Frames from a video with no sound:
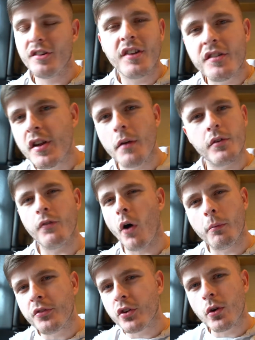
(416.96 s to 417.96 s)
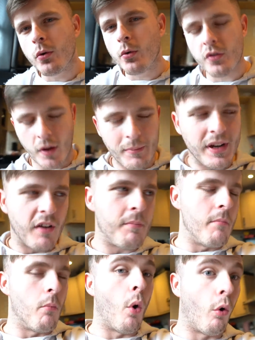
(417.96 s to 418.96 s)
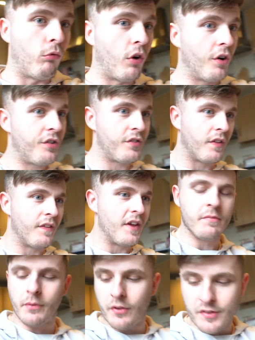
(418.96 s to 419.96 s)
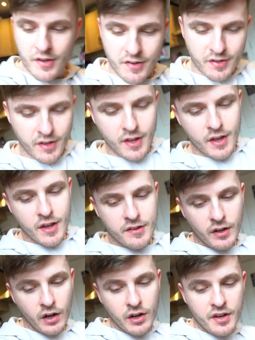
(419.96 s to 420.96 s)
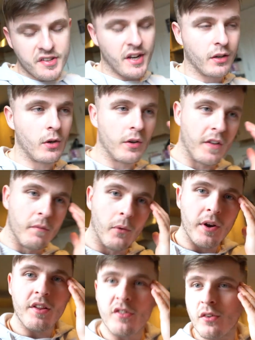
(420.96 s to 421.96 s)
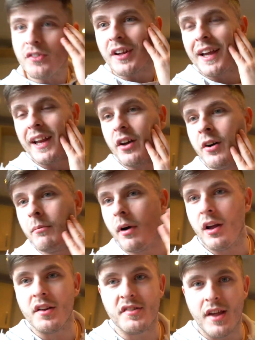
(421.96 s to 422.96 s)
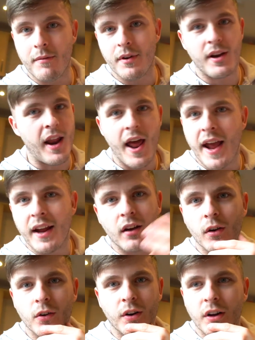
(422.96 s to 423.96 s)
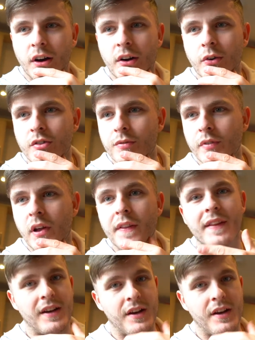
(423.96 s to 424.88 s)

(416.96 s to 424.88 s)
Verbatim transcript: just in terms of obstacles, I mean, I've been more rushed than this because it's still only 10 o'clock in the morning. As long as I get it up by like 7, 8 o'clock at night or something like that, then